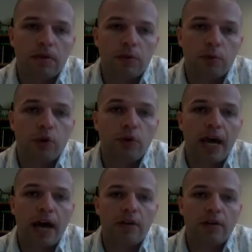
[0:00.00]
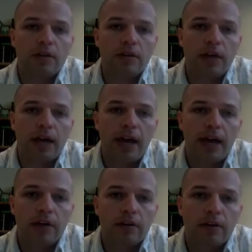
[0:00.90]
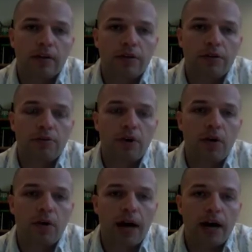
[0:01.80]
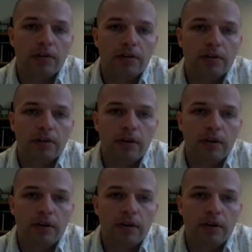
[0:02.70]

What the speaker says: root out and throw out